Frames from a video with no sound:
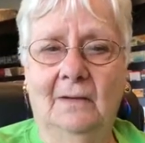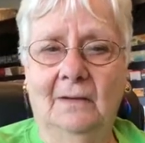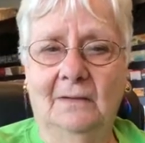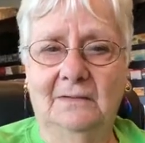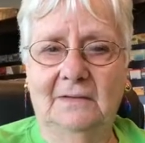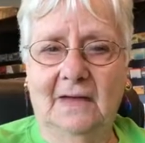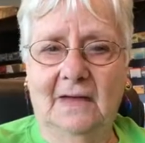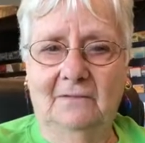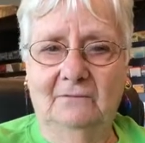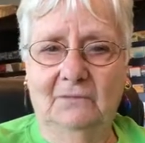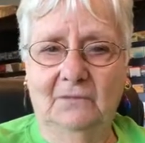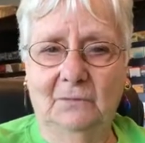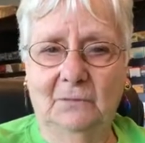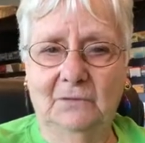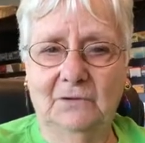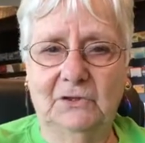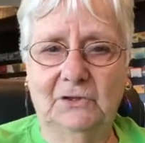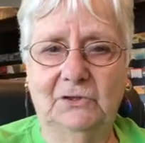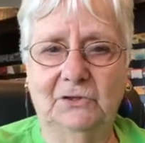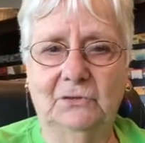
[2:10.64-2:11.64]
David
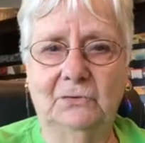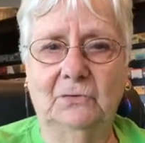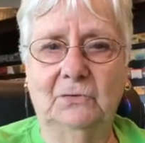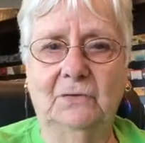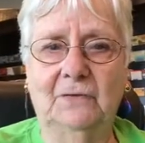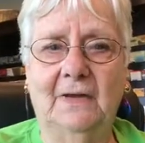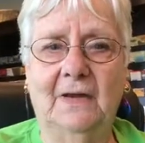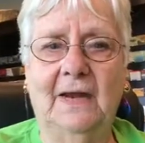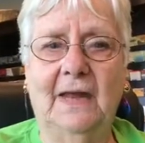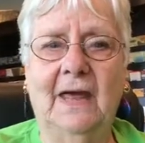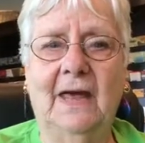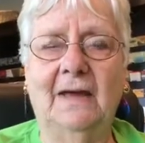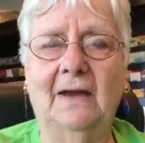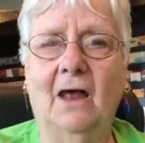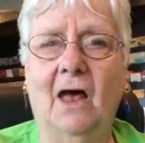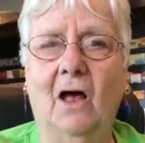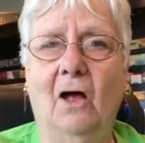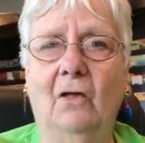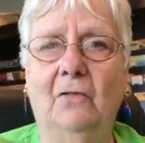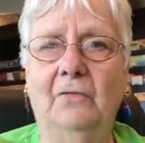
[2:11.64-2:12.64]
was sure that he had
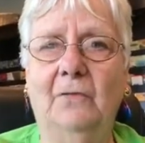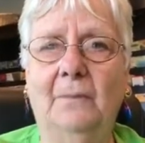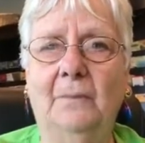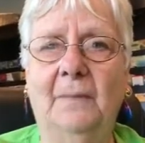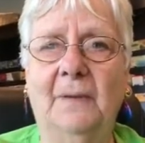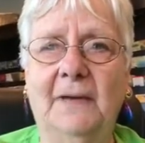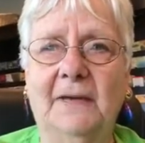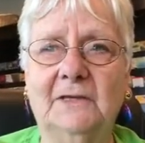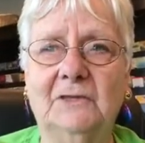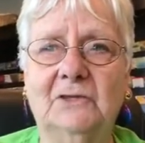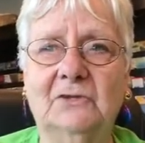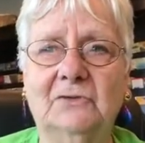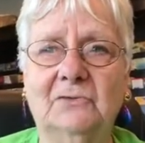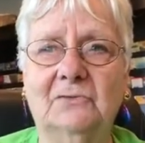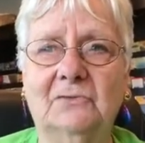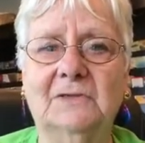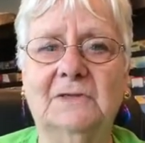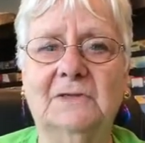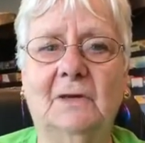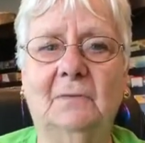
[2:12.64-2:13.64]
all the
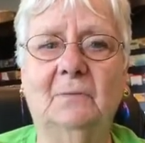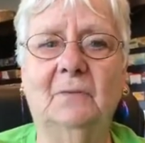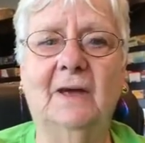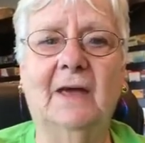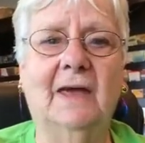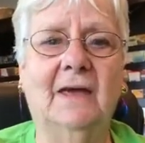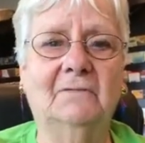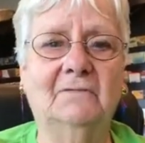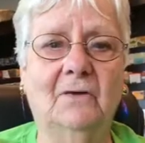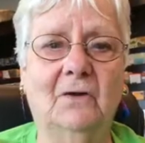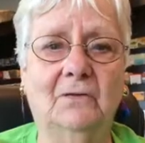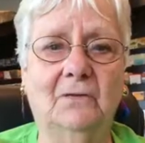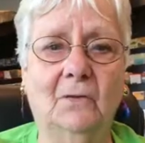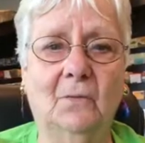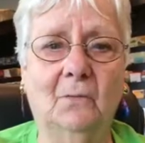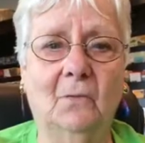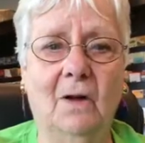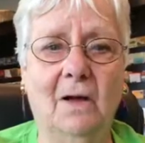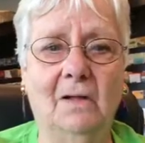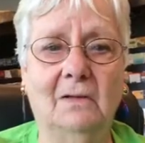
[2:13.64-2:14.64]
pictures that we have on
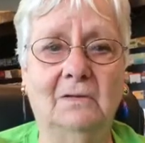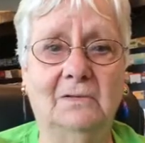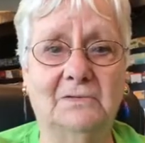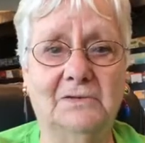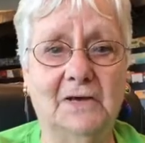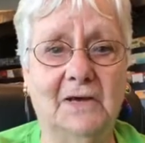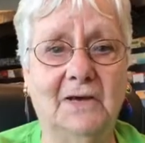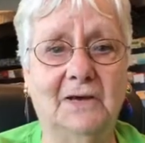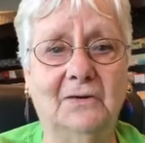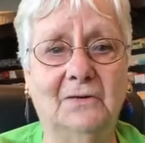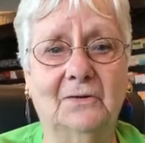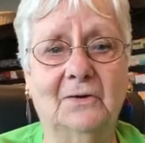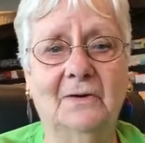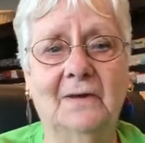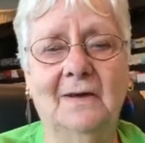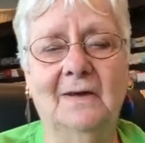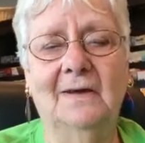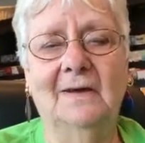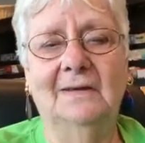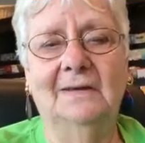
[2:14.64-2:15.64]
the walls here
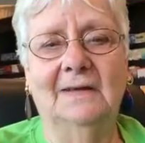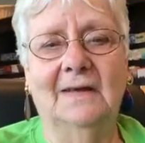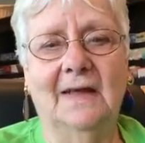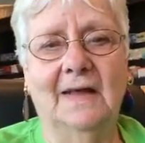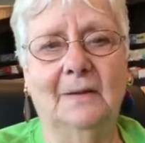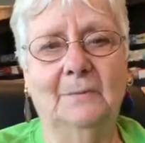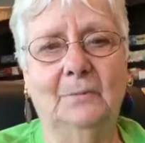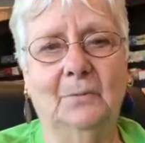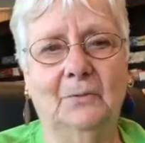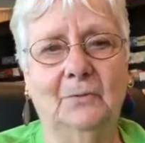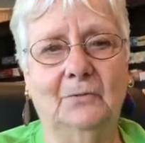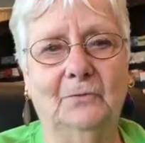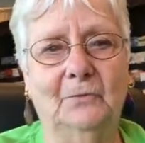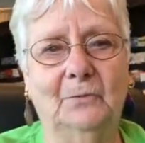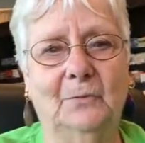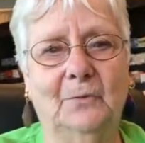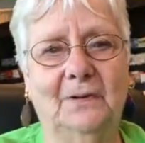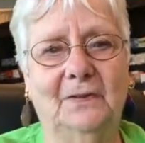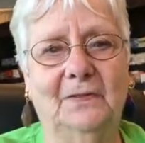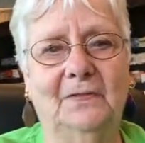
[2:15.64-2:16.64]
labeled
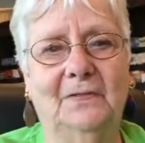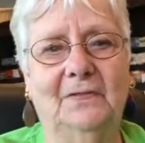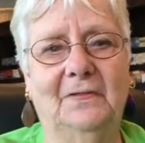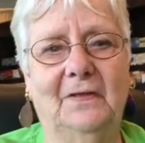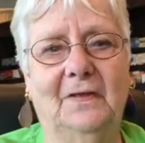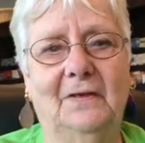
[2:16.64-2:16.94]
with